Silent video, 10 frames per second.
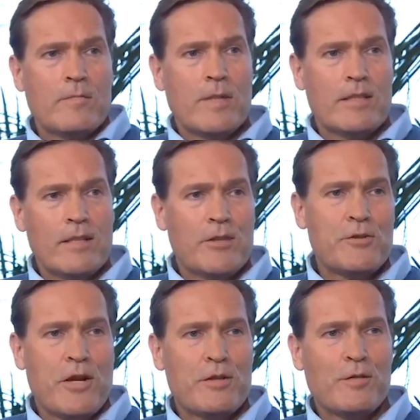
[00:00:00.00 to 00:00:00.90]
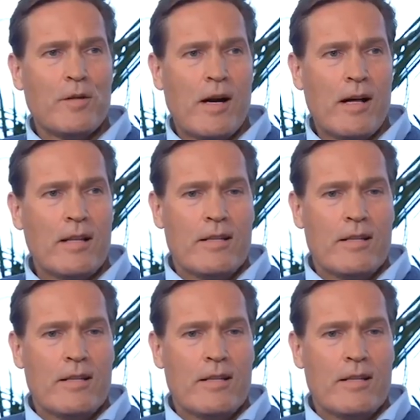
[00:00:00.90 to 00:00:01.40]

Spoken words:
with the enthusiastic